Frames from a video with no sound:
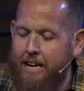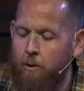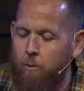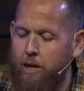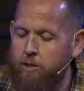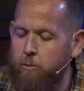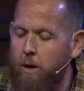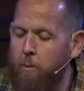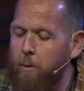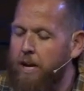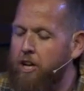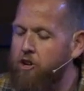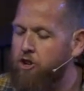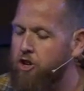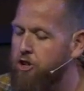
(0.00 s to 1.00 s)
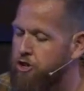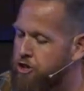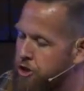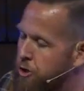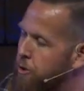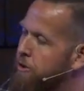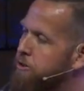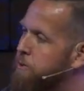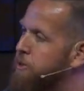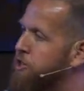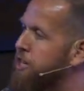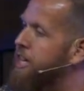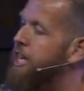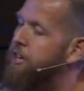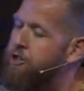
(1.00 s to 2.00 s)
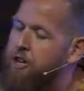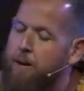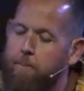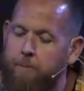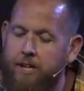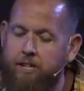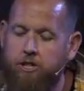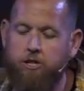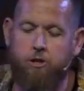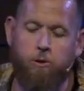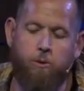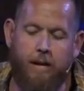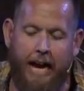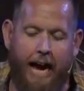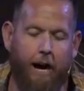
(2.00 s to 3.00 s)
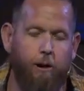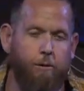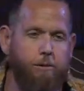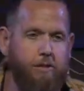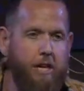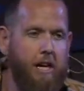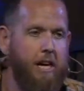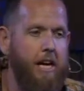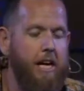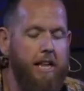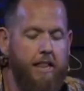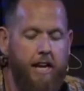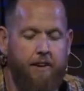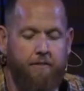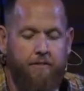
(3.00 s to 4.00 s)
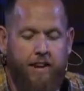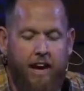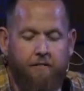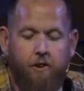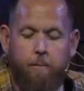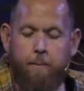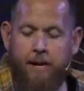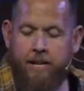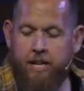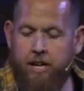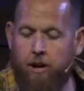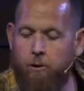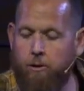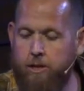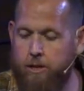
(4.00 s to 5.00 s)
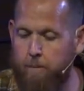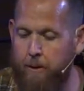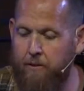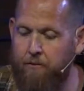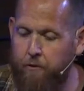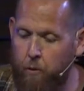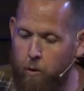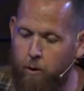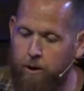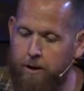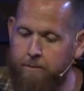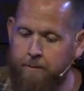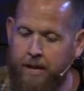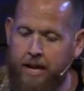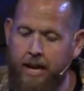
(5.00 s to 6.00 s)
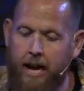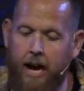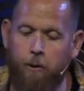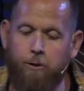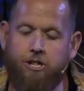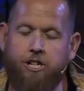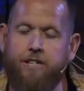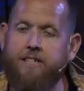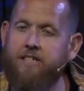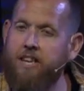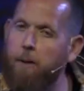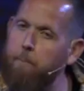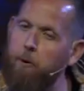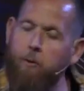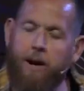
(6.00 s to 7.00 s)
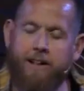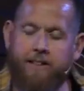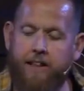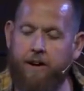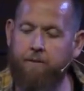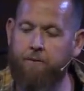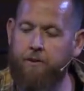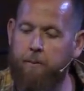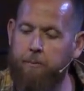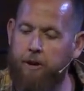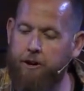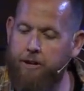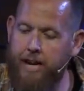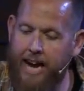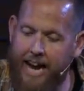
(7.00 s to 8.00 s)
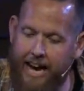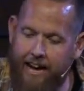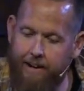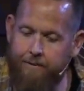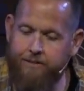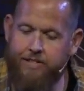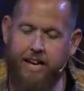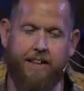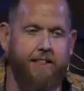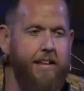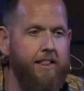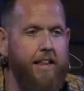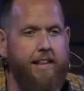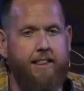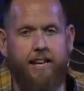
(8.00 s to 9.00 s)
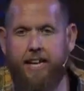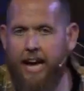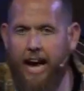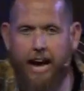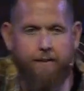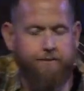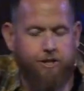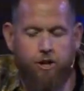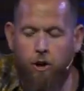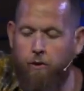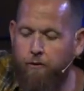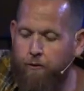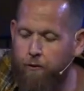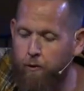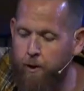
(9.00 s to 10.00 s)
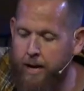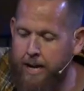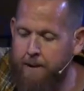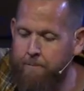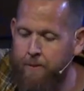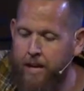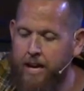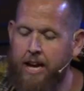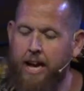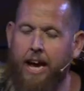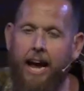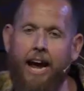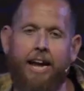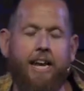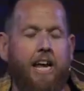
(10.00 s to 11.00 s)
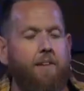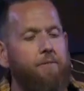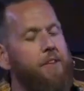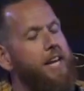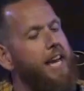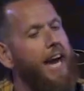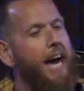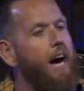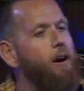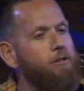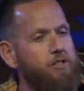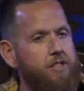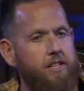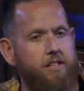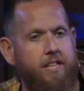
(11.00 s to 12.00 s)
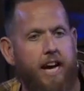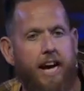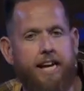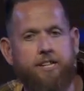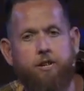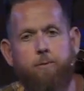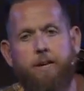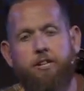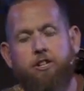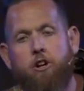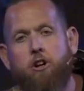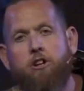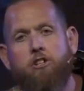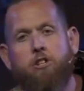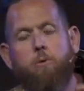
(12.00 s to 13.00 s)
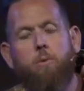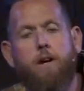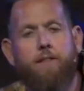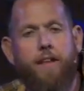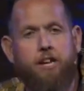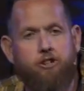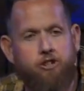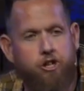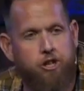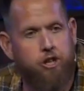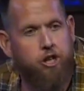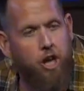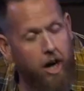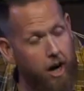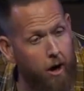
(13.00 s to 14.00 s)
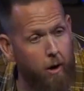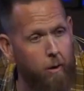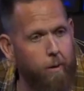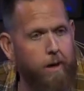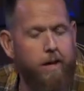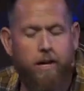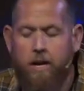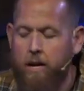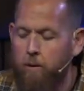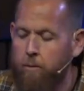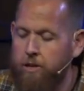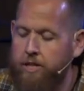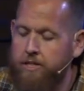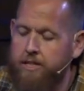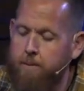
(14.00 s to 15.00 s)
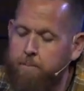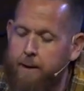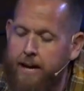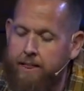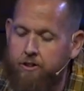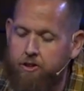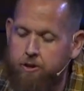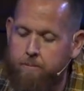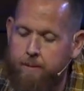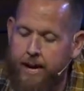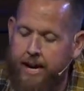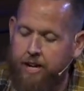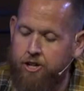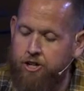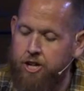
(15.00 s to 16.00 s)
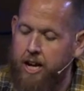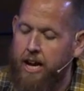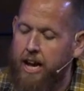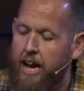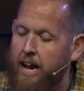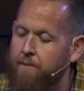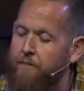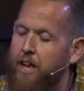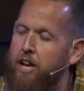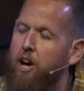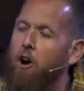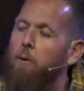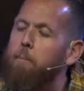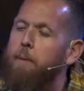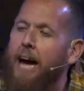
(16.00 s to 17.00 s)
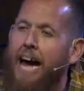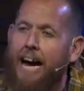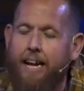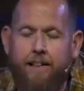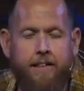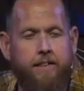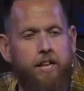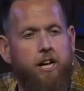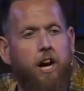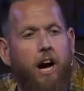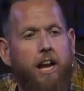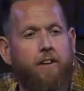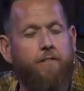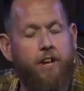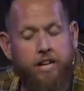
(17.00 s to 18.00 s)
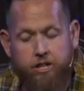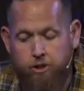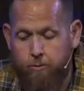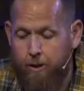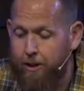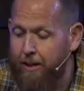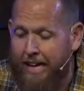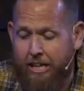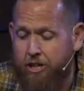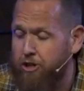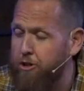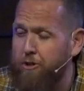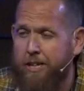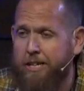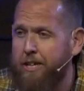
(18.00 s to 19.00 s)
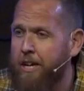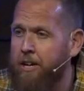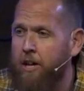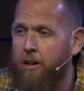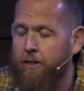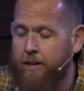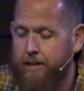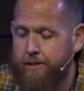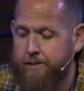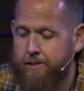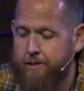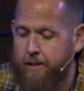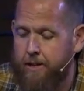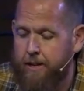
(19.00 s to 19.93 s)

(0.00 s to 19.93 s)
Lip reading: was what we should do is we should hitch up these 2 cows that have never been yoked before. We should separate them from their calves and then let the calves go free. And if the cows decide to return to where they should go, which is in Beth Shemesh, if they go back, then the God of Israel has surely done all this.